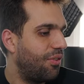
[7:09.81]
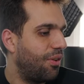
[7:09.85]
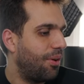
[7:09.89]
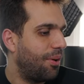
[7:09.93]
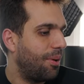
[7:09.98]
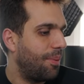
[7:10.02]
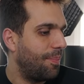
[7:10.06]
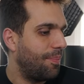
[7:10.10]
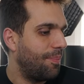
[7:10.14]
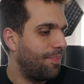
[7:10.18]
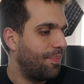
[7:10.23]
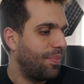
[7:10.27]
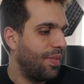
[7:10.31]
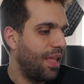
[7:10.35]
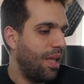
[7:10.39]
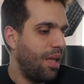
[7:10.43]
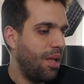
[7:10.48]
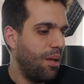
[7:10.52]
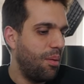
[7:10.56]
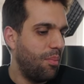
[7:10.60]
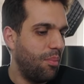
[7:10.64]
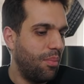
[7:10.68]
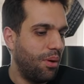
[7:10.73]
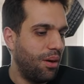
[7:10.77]

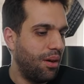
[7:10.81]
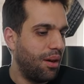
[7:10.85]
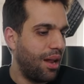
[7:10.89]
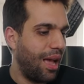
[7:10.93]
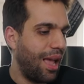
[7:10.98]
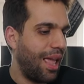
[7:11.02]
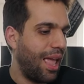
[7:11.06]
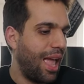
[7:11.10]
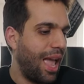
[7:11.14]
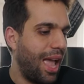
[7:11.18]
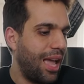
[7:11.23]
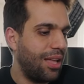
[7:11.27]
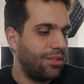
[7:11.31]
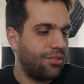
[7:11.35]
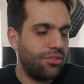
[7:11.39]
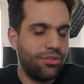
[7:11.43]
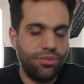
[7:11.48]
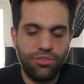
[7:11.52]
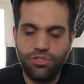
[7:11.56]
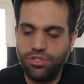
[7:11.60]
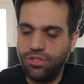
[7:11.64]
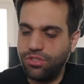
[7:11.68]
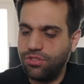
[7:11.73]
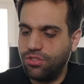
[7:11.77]
but I had
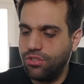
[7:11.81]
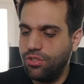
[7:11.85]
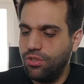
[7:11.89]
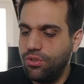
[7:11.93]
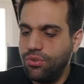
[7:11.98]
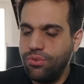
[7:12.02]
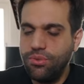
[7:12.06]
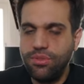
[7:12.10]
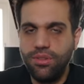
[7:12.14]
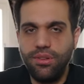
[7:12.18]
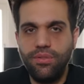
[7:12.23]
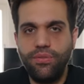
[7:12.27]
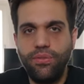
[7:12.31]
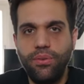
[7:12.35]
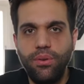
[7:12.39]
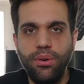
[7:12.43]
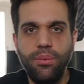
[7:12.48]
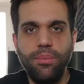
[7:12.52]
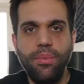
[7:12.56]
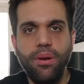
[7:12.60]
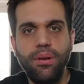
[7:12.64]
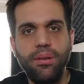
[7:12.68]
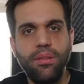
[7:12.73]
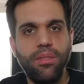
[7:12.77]
to just use it for
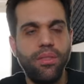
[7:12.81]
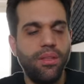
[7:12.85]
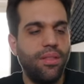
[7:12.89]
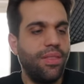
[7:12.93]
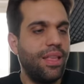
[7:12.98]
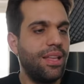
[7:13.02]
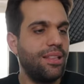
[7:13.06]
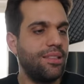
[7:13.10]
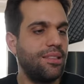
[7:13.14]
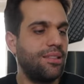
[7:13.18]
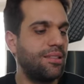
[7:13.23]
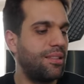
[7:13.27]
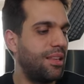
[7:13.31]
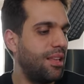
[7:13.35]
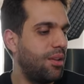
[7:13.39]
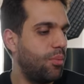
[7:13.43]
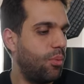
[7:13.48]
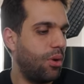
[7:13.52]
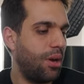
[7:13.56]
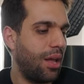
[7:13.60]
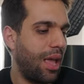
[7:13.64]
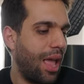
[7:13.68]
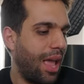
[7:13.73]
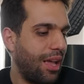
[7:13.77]
a month and then see
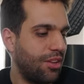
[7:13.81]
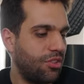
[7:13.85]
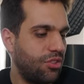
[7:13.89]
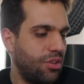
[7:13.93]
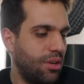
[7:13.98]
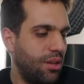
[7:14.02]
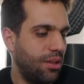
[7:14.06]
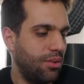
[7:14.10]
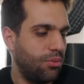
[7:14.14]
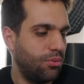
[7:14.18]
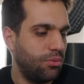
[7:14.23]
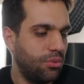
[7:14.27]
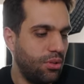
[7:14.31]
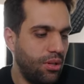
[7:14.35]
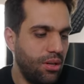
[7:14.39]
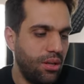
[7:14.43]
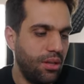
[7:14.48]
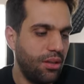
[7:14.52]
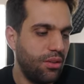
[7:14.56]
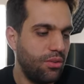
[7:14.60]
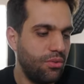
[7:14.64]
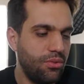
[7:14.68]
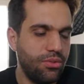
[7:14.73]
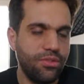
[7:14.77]
what I actually
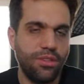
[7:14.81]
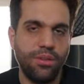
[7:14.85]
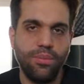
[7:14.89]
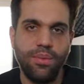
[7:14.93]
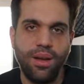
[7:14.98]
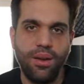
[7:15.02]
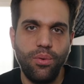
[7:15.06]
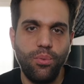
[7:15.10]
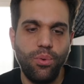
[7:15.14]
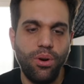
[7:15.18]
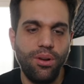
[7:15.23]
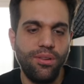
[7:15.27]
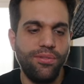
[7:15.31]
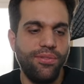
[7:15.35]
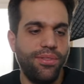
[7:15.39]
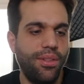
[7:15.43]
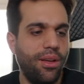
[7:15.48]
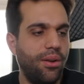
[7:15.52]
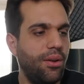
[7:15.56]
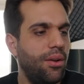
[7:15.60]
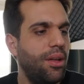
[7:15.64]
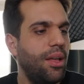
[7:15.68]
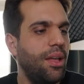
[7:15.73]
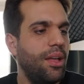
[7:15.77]
really use in my
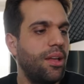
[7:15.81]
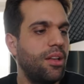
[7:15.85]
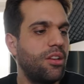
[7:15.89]
workflow.